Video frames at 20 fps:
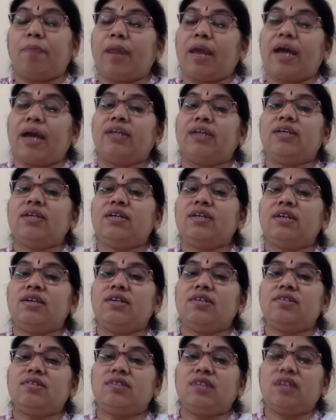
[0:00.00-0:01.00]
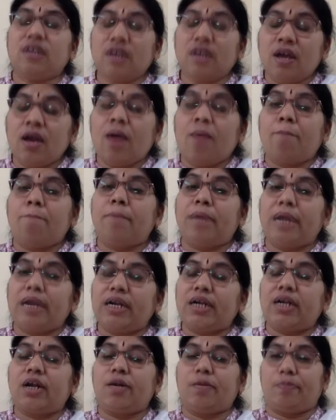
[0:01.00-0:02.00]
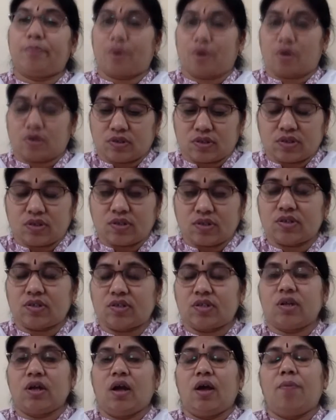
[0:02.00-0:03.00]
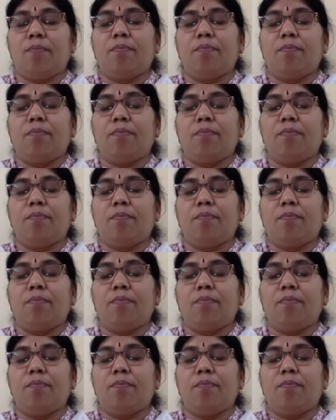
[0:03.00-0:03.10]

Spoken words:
Planning is the mental process